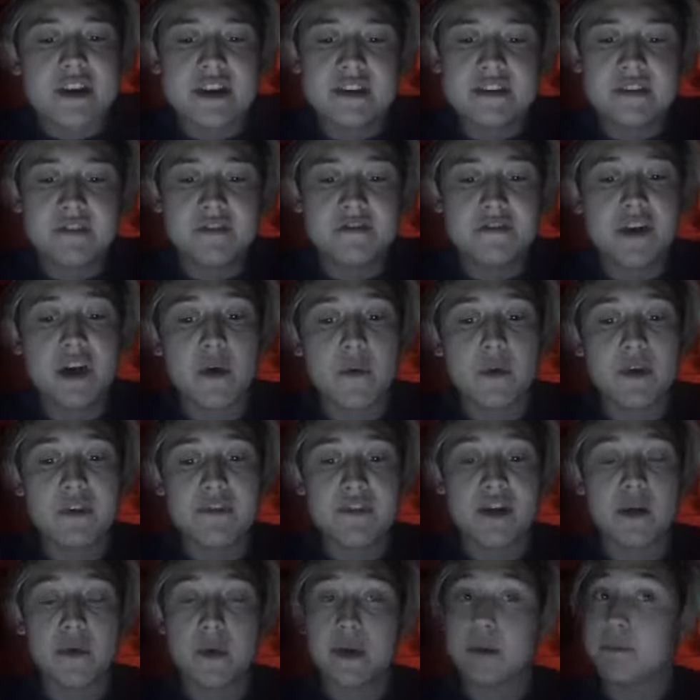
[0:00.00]
is a very,
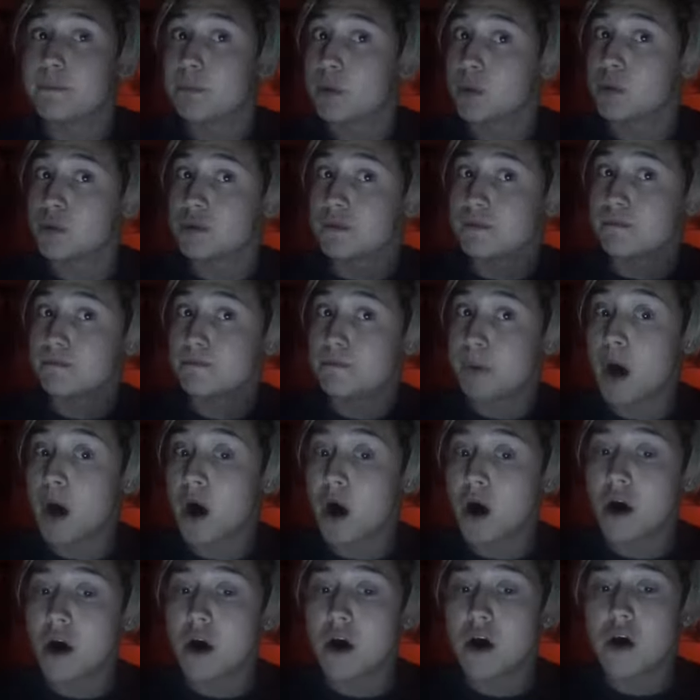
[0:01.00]
very important
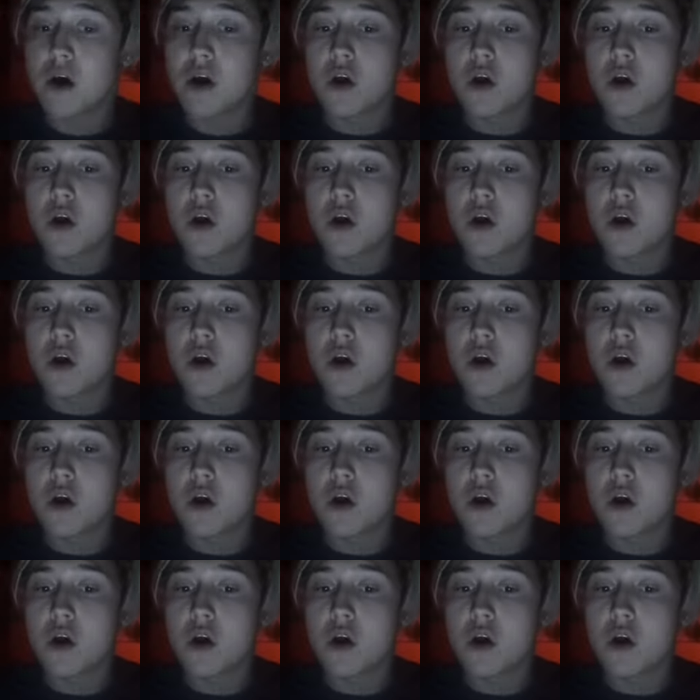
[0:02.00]
part